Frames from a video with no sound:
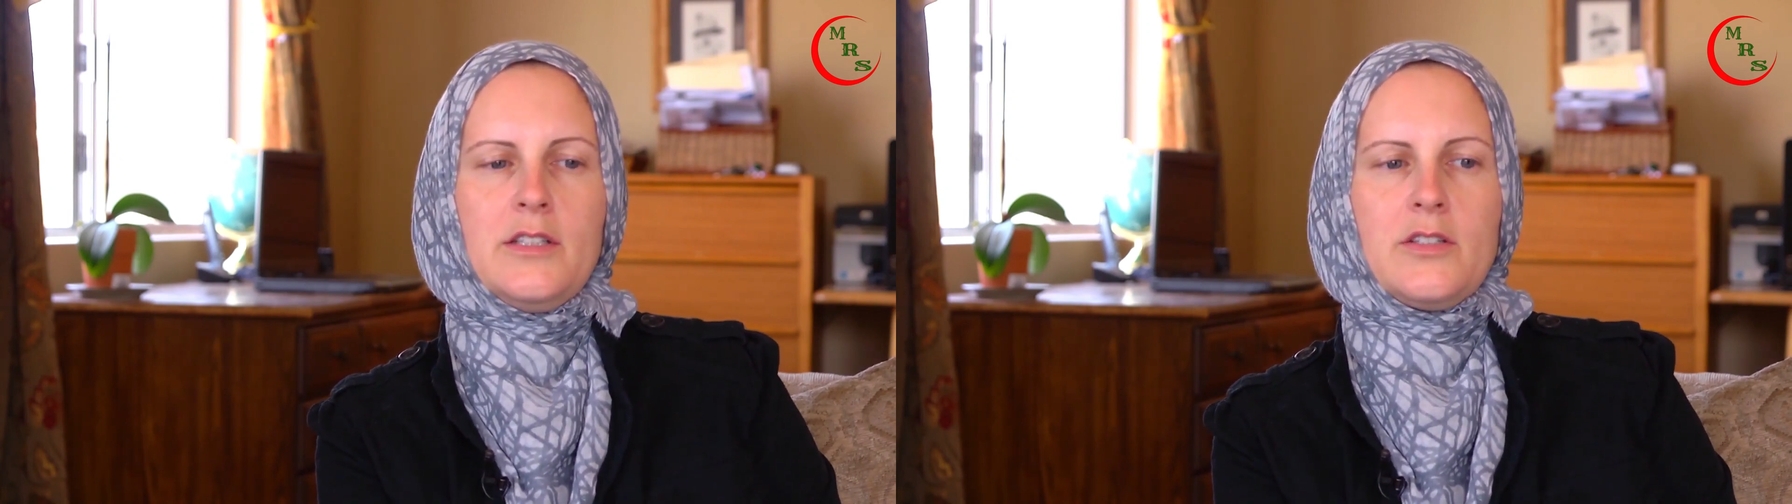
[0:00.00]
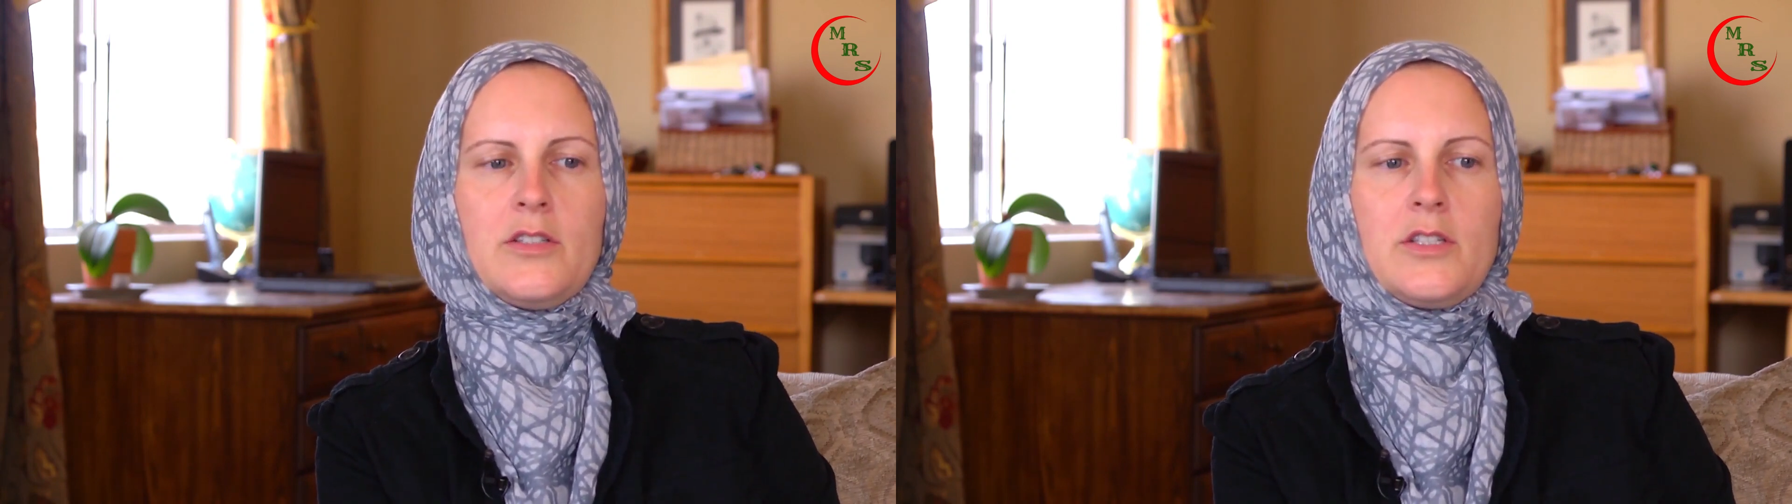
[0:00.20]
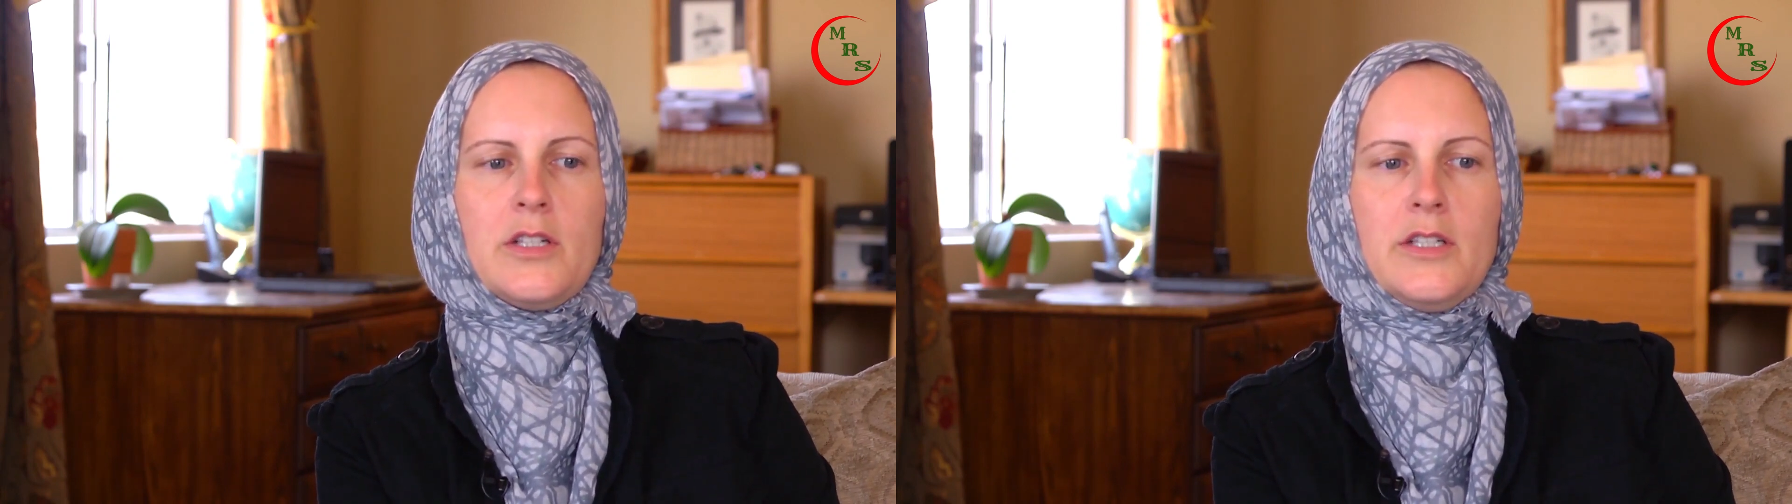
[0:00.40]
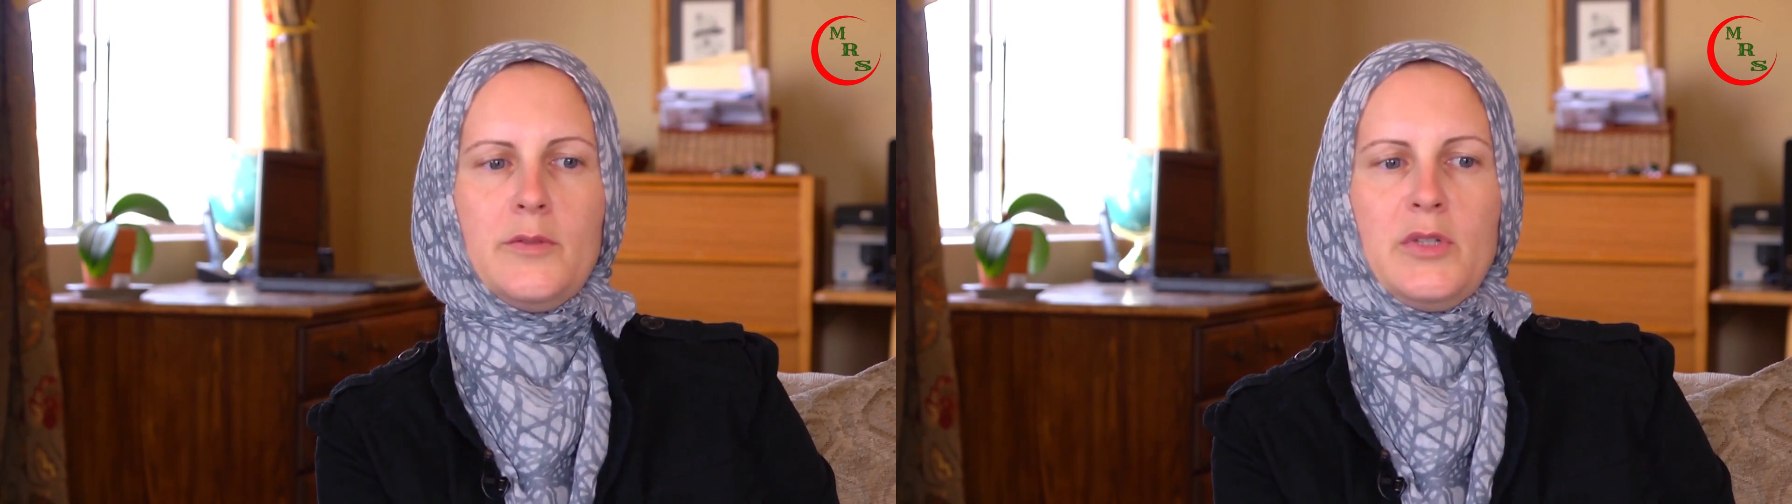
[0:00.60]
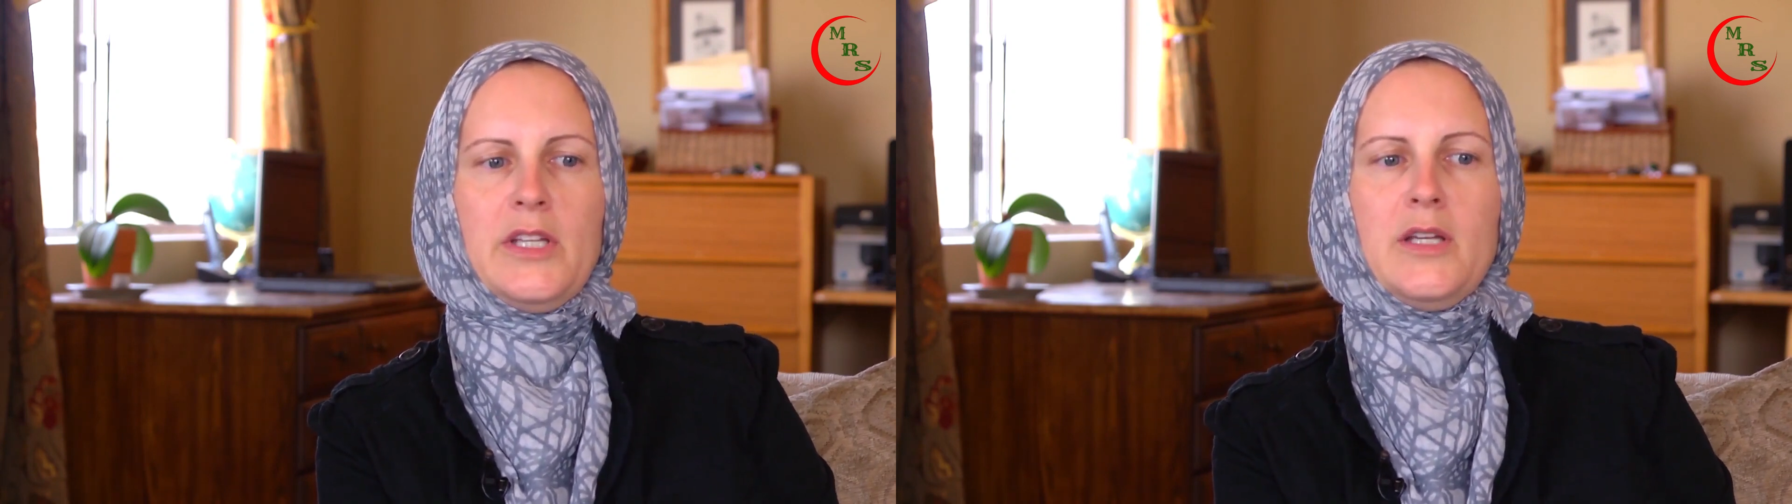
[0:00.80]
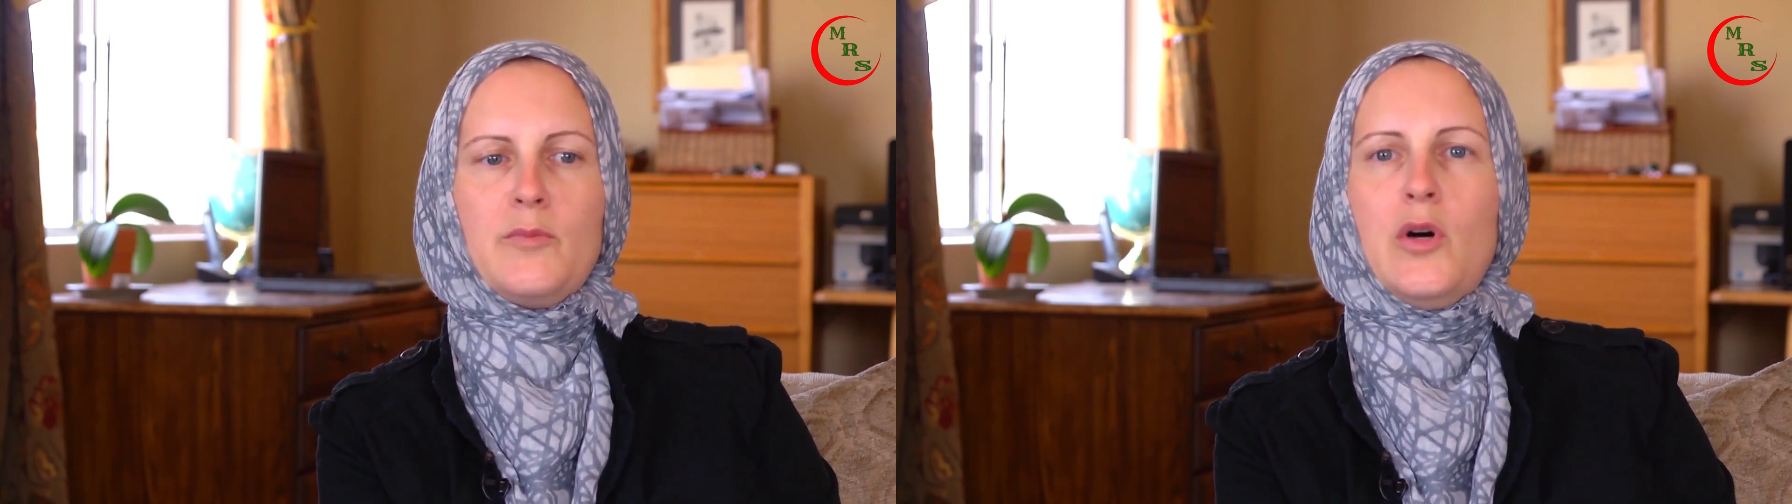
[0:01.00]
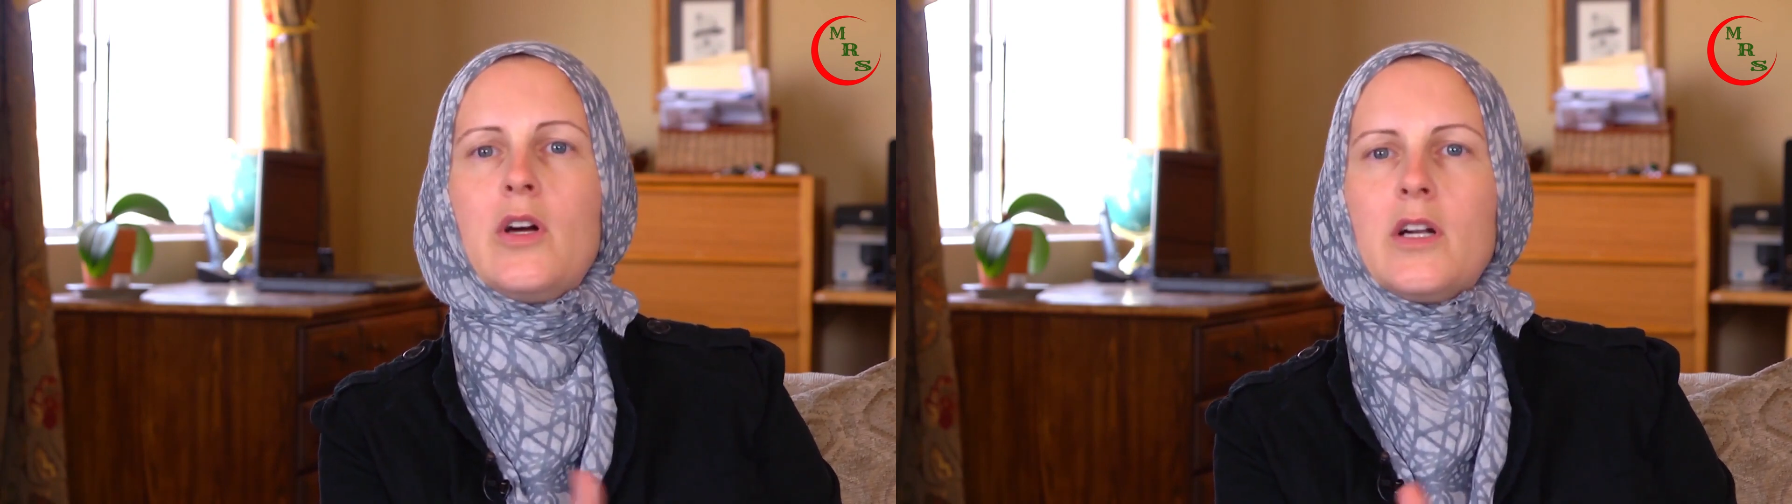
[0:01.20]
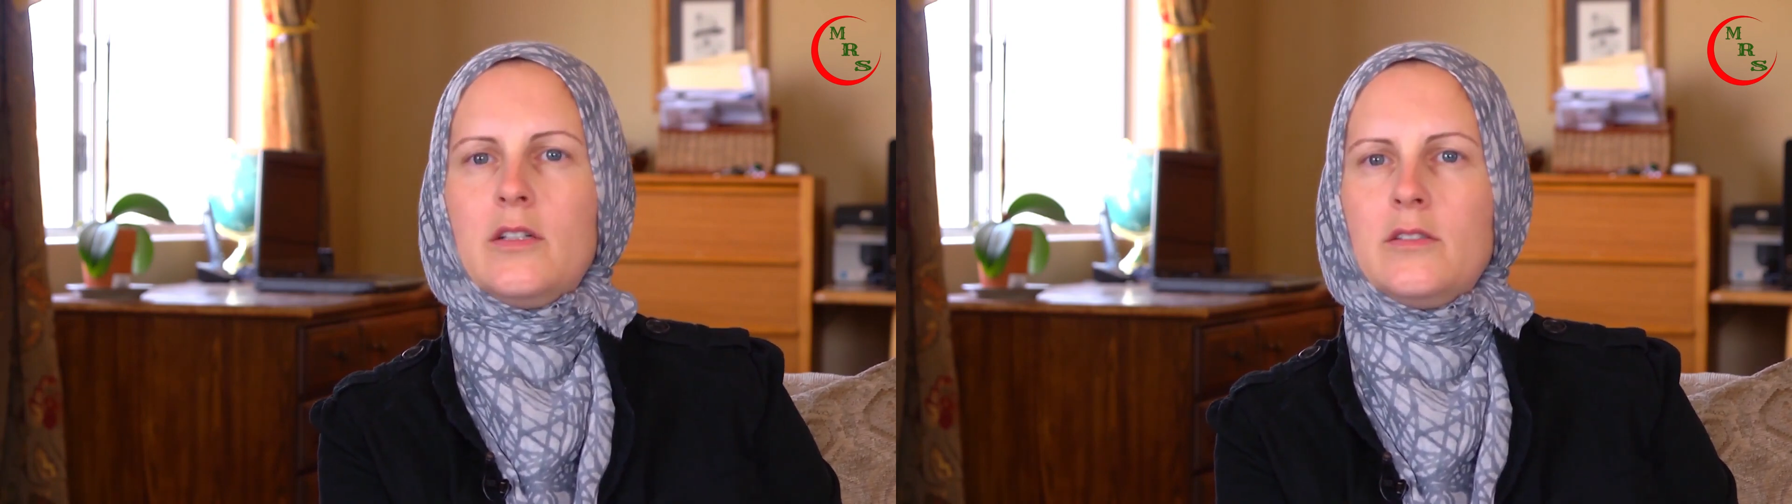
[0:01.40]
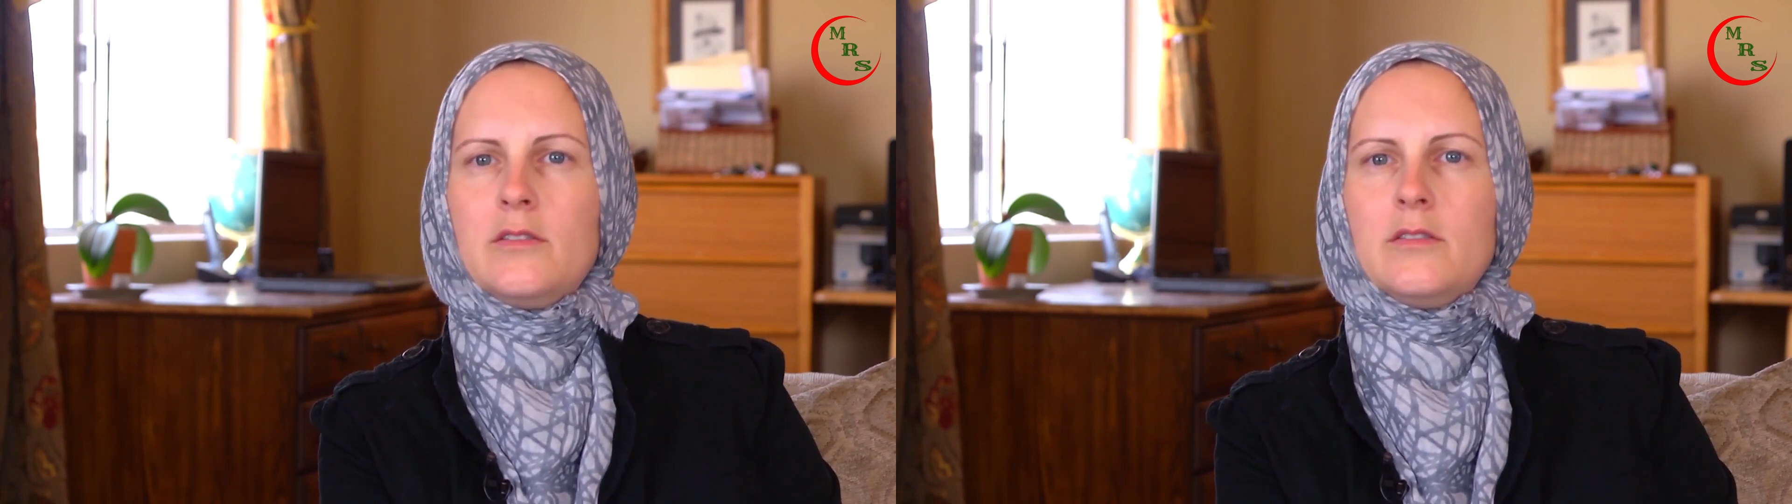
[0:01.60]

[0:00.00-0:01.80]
started playing poker.